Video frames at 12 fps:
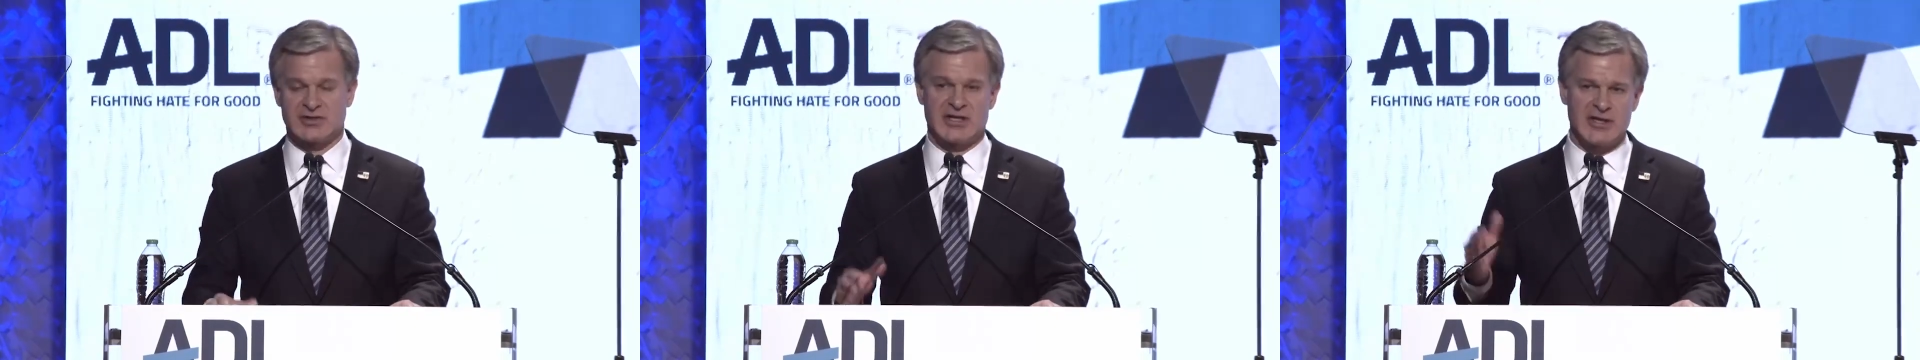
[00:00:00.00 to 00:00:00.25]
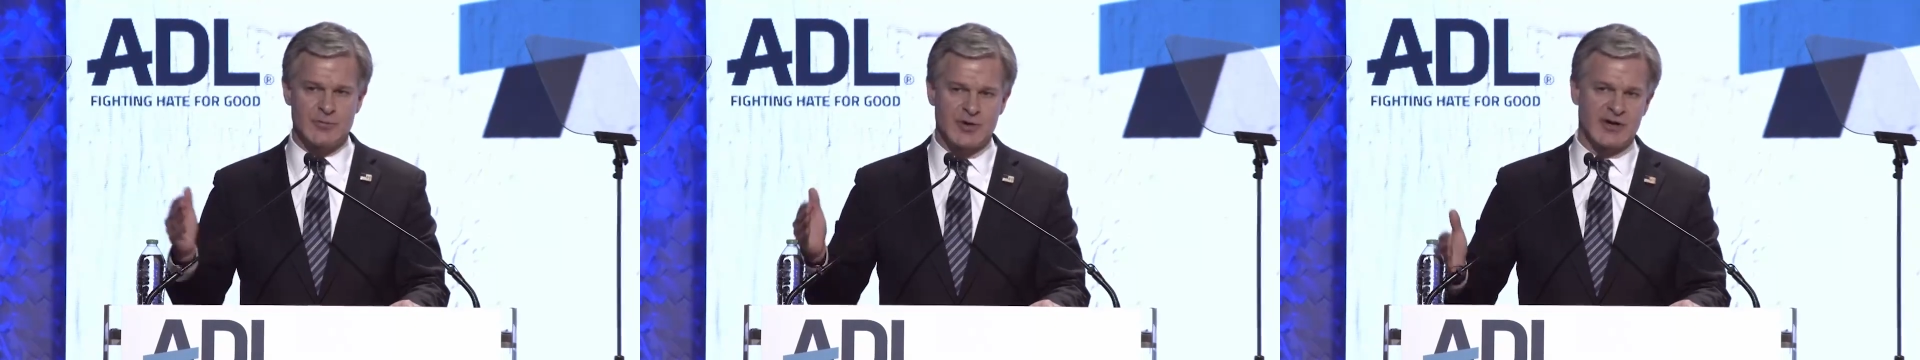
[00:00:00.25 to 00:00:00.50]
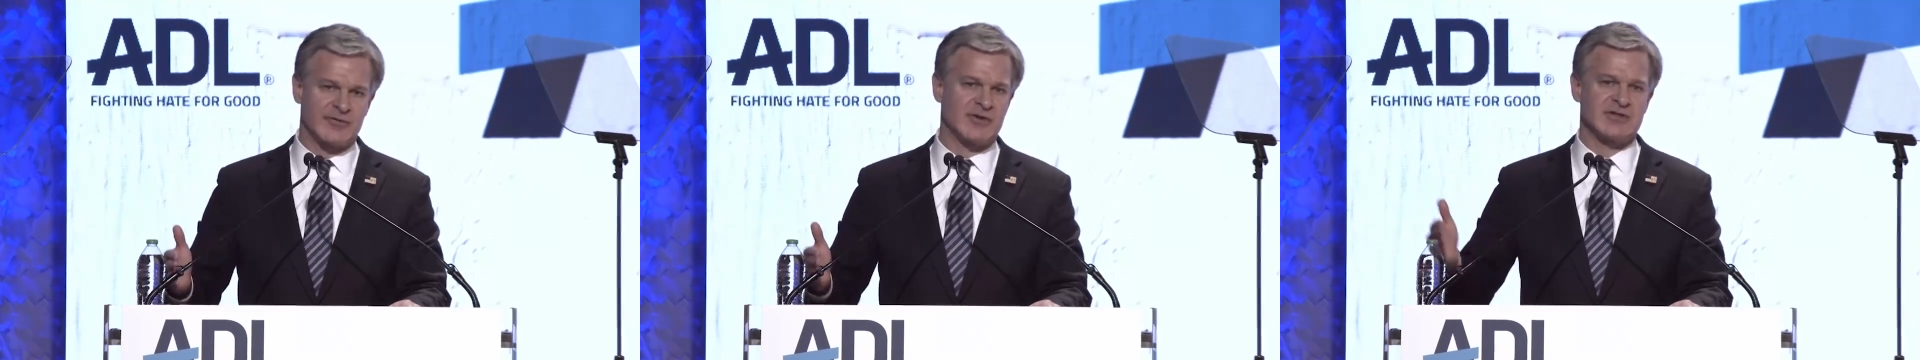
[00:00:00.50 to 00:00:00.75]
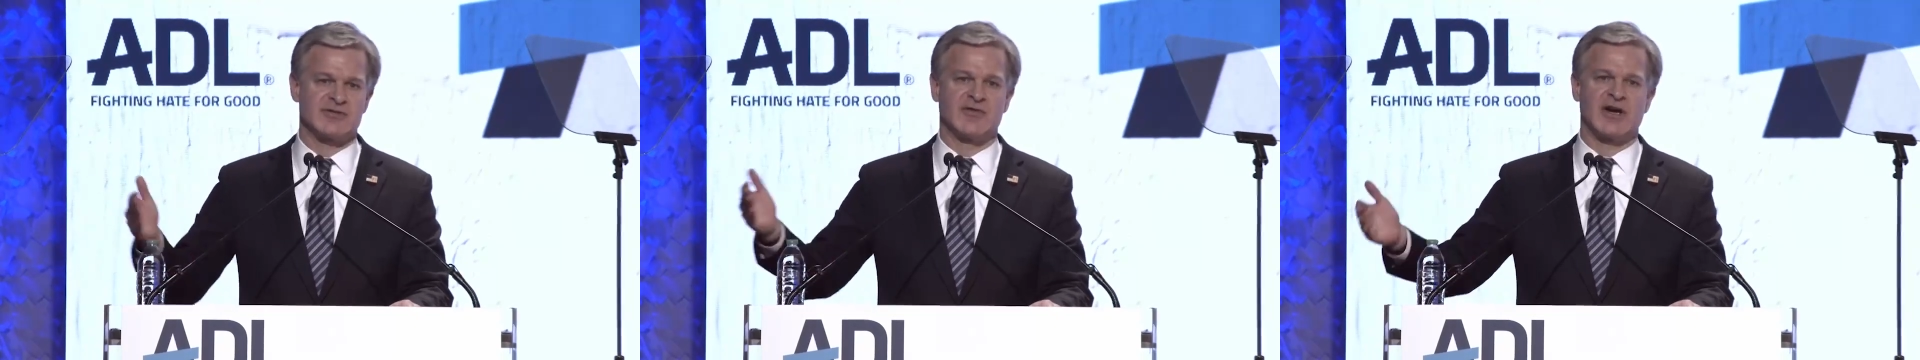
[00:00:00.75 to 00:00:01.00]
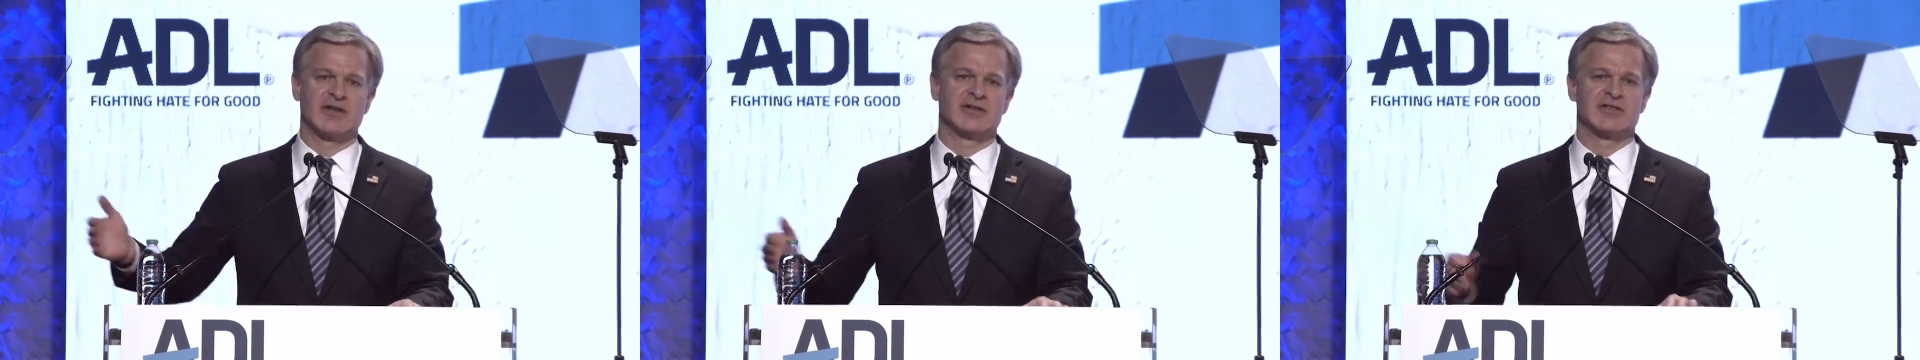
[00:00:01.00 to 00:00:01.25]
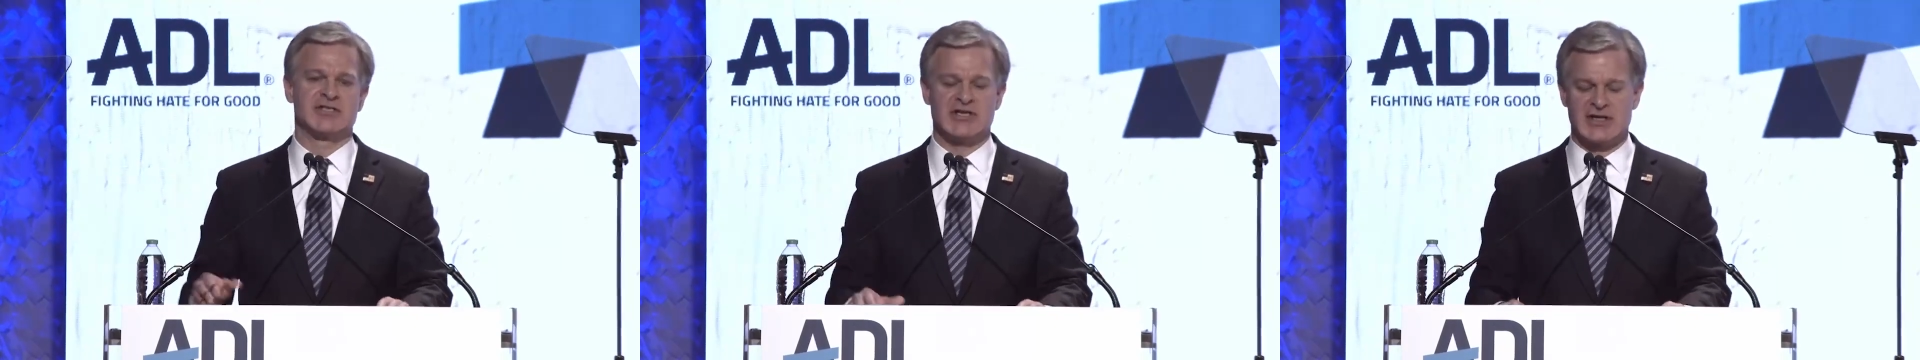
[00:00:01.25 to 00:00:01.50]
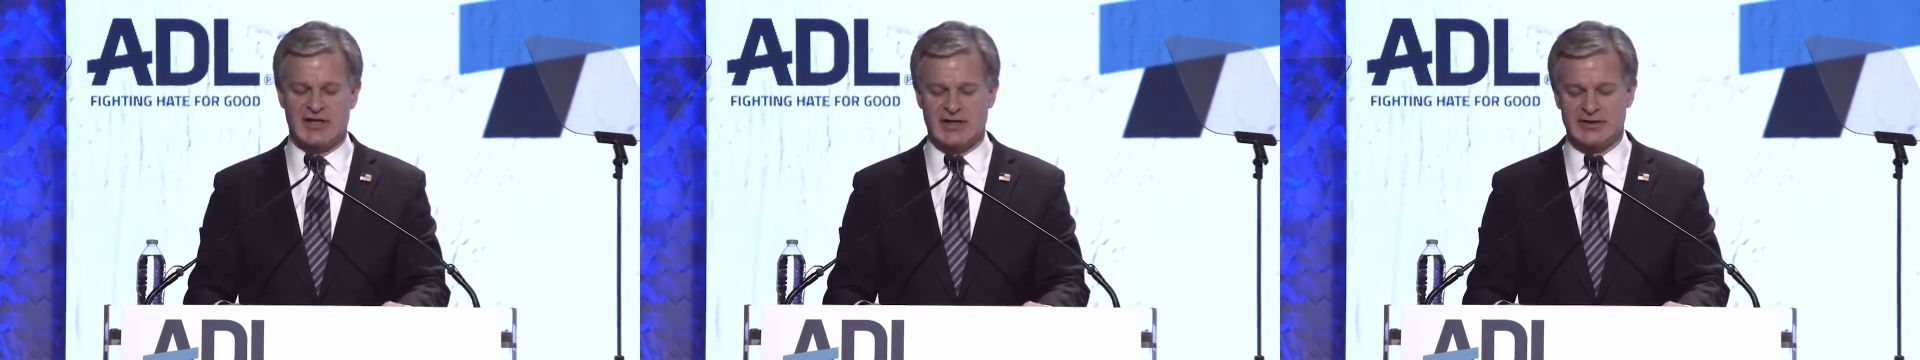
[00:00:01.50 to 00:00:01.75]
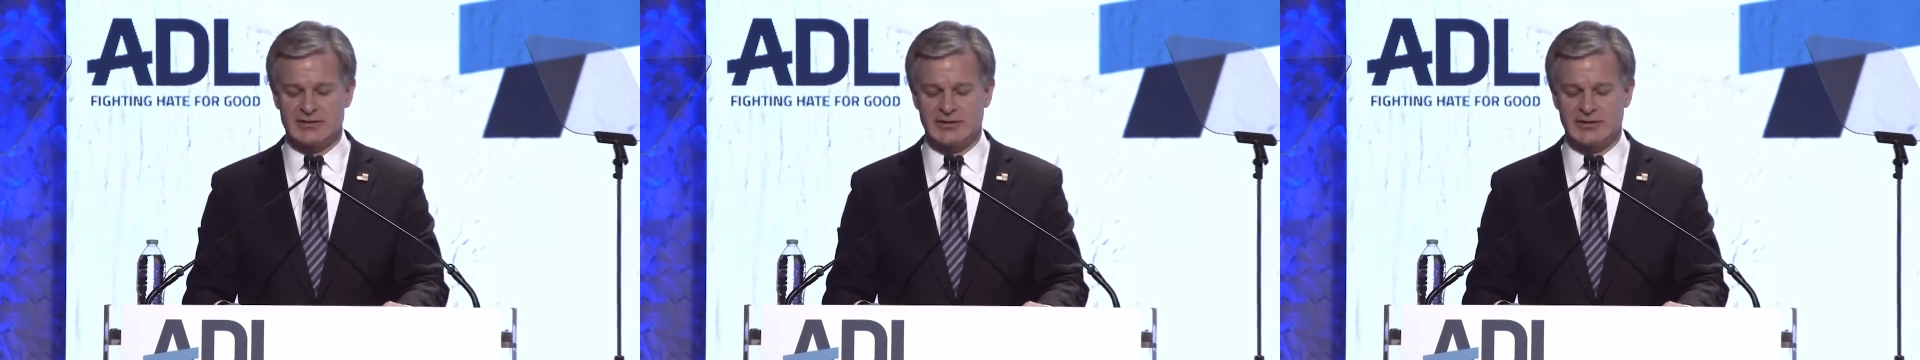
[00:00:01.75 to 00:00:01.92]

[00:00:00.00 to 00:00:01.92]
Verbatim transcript: He referenced violent jihad.